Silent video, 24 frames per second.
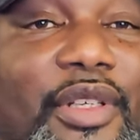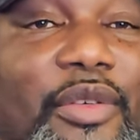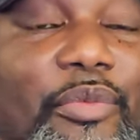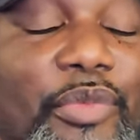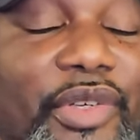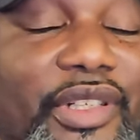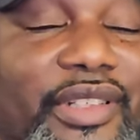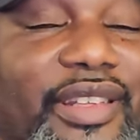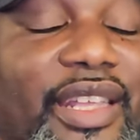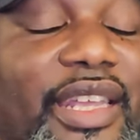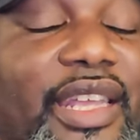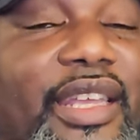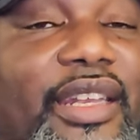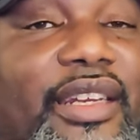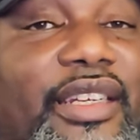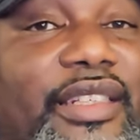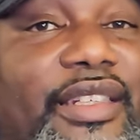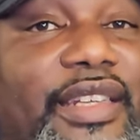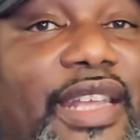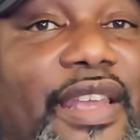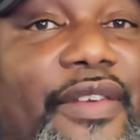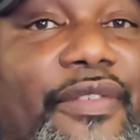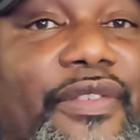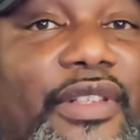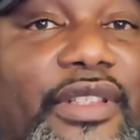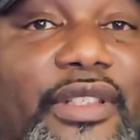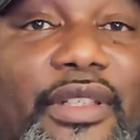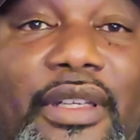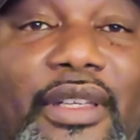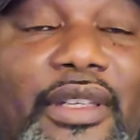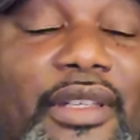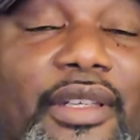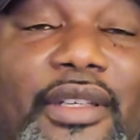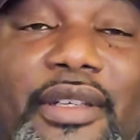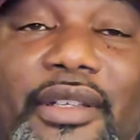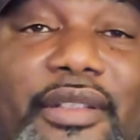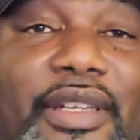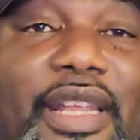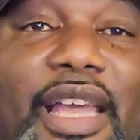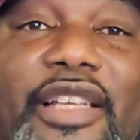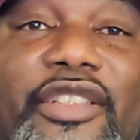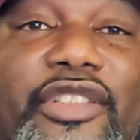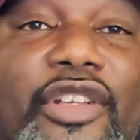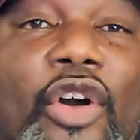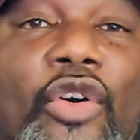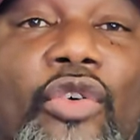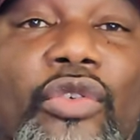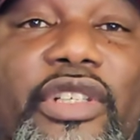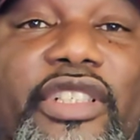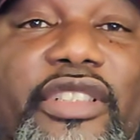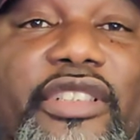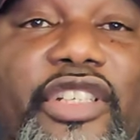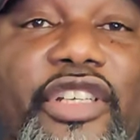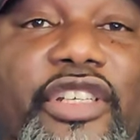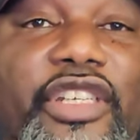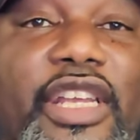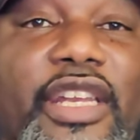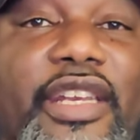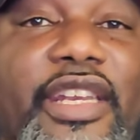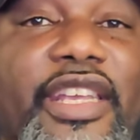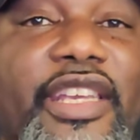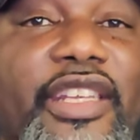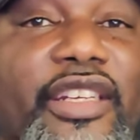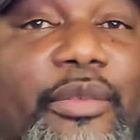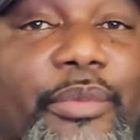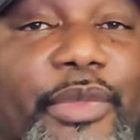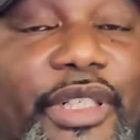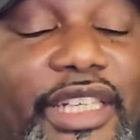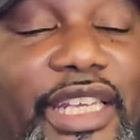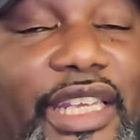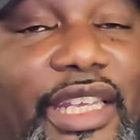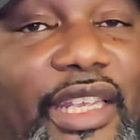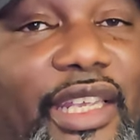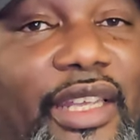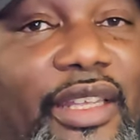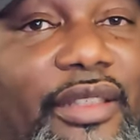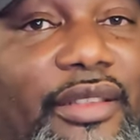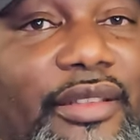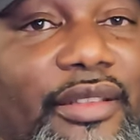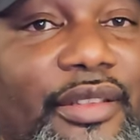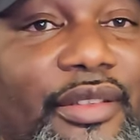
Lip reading: But then indefinitely, that's only till you need them again.